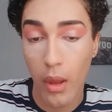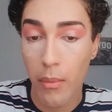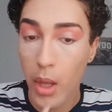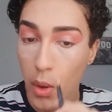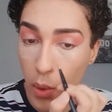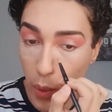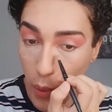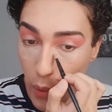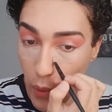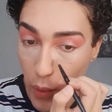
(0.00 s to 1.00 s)

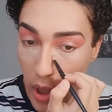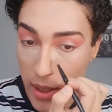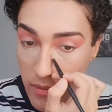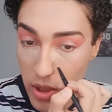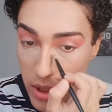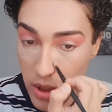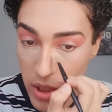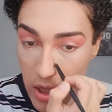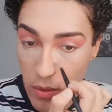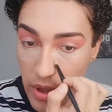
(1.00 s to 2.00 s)
because I'm just
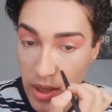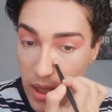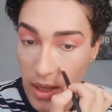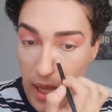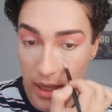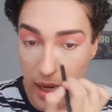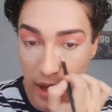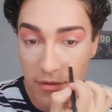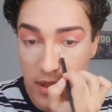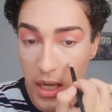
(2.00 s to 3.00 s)
so within that
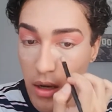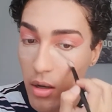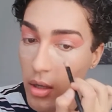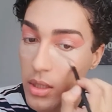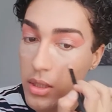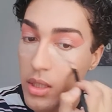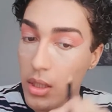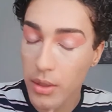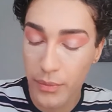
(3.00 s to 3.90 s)
lifestyle, honestly.